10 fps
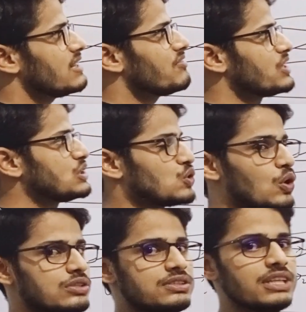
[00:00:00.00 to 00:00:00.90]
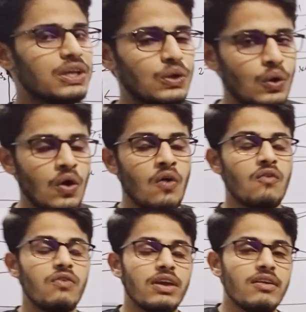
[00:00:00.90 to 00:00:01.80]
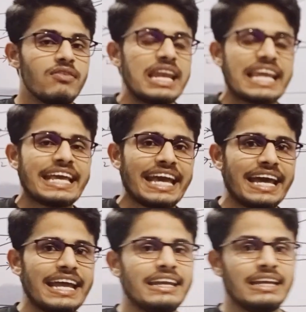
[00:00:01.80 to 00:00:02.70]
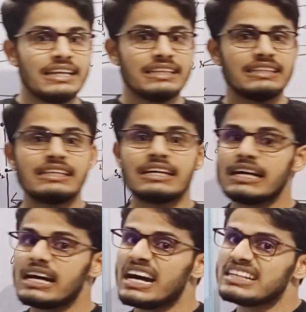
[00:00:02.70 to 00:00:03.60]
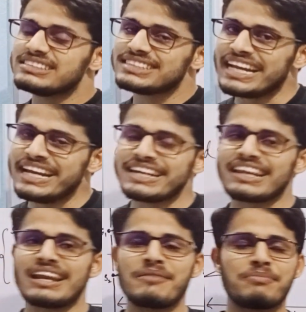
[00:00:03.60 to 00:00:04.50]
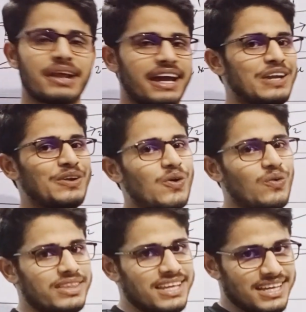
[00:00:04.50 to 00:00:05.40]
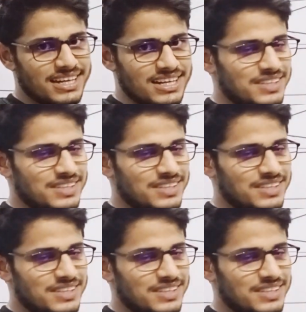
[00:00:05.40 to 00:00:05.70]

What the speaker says: difference got 0, we will get the central bright over there.